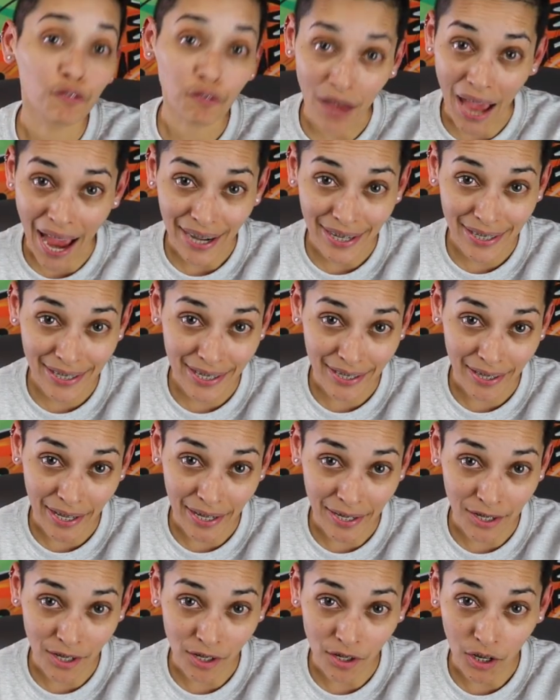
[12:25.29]
fact,
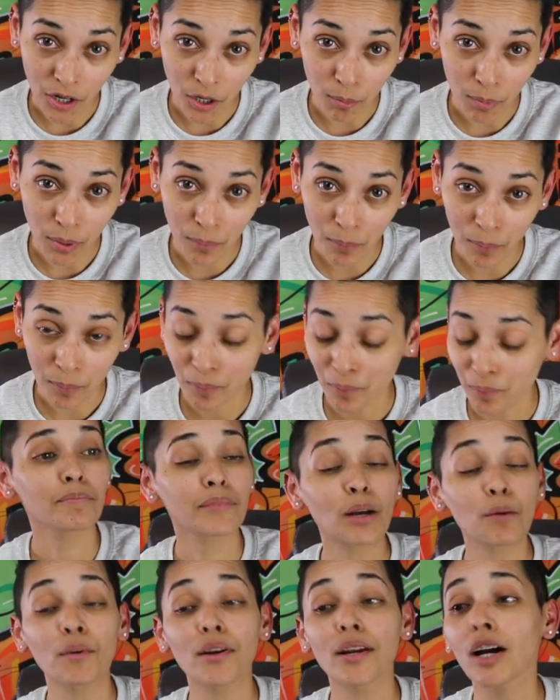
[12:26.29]
ladies and gentlemen.
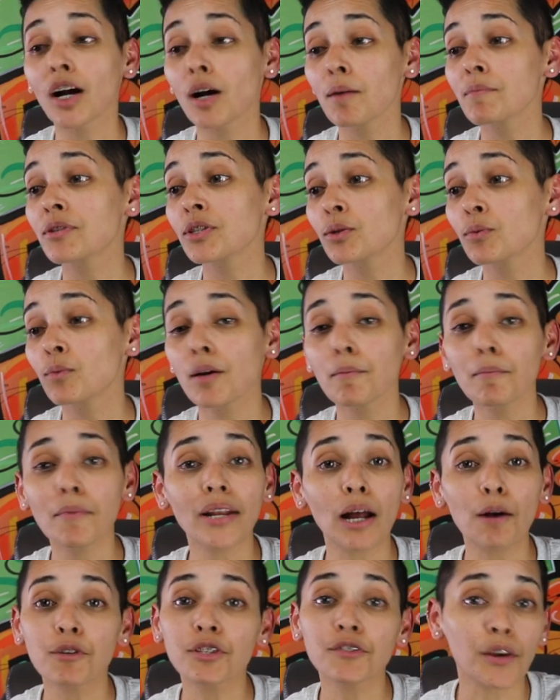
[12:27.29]
Now, when it comes to
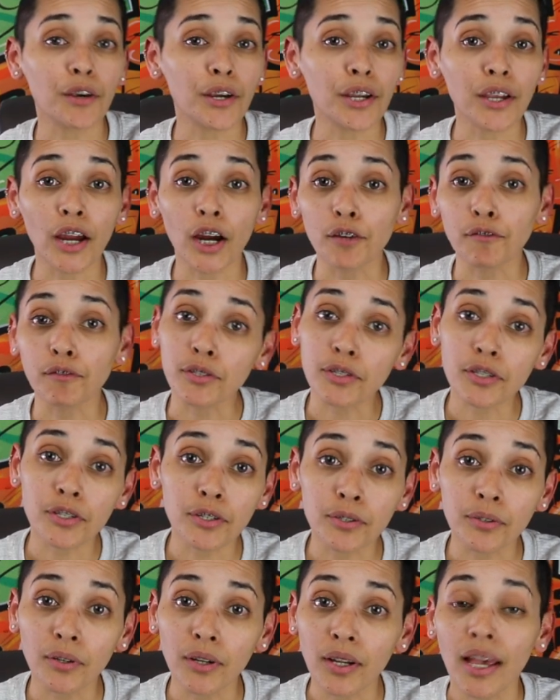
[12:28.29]
women, I was very careful
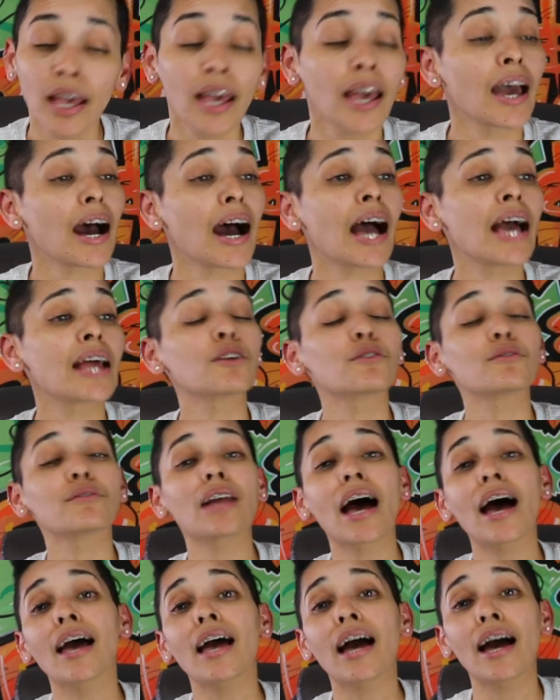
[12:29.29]
too. I did
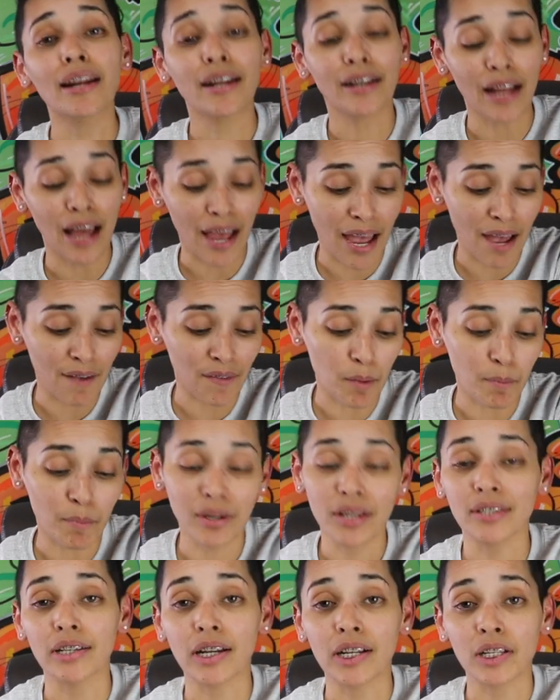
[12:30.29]
not have that
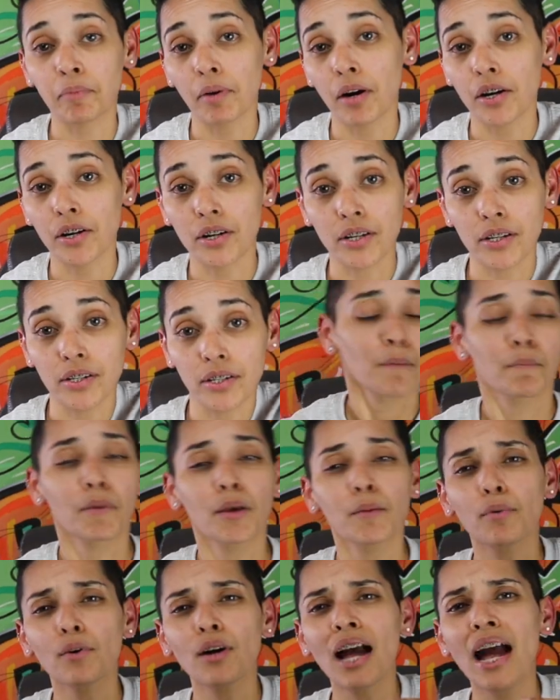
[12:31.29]
many sex partners.
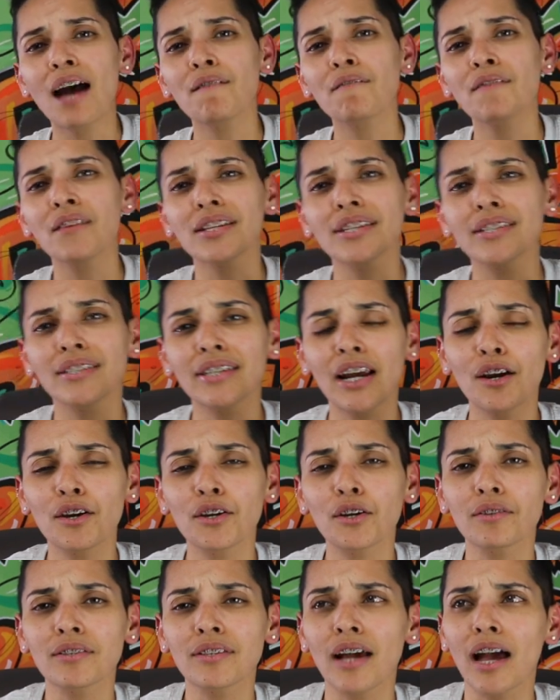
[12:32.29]
People have the
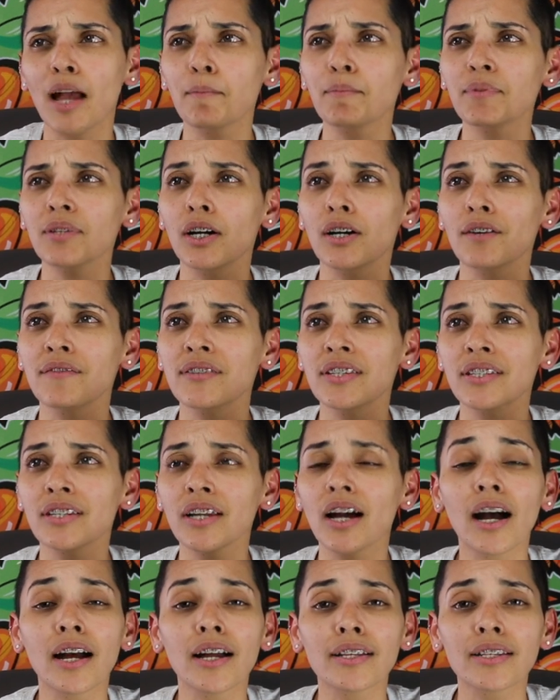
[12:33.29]
stereotypes of
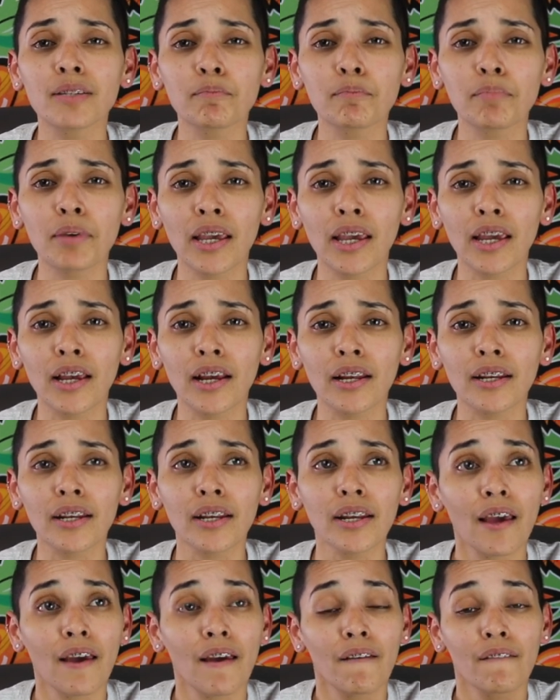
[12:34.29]
studs being